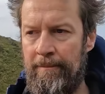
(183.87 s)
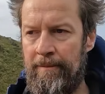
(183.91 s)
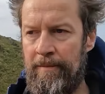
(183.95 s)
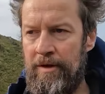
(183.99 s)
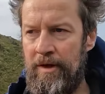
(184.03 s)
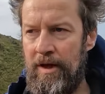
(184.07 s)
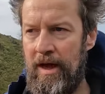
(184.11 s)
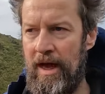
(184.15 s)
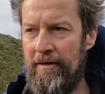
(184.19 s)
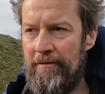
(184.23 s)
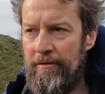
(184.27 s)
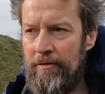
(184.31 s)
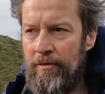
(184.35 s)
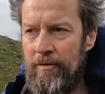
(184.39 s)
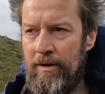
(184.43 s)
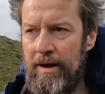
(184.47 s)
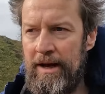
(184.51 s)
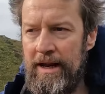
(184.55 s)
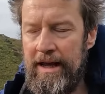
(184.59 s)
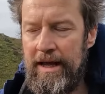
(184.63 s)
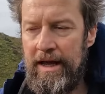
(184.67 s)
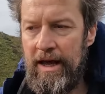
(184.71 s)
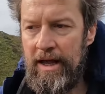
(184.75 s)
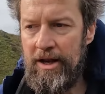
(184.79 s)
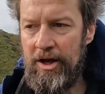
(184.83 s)
You haven't
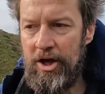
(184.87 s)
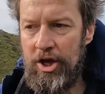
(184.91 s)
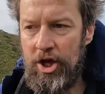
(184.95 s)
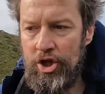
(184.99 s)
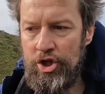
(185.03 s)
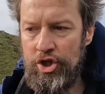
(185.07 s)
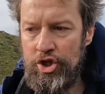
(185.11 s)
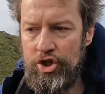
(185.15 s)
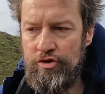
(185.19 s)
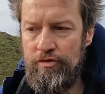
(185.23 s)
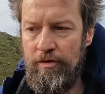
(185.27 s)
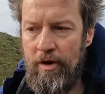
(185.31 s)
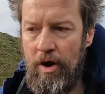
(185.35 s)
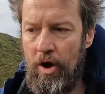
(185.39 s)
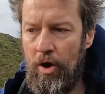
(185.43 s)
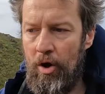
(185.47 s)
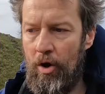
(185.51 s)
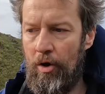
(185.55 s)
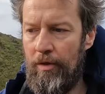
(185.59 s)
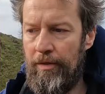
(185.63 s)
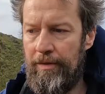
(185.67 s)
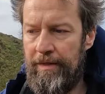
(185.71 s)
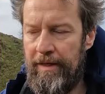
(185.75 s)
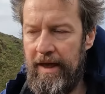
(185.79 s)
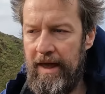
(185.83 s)
really kind of
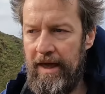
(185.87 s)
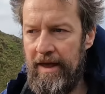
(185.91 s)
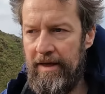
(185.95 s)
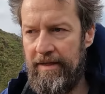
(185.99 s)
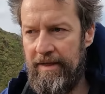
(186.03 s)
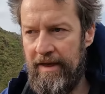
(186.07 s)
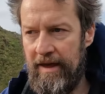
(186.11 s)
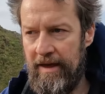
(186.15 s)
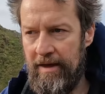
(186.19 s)
controlled the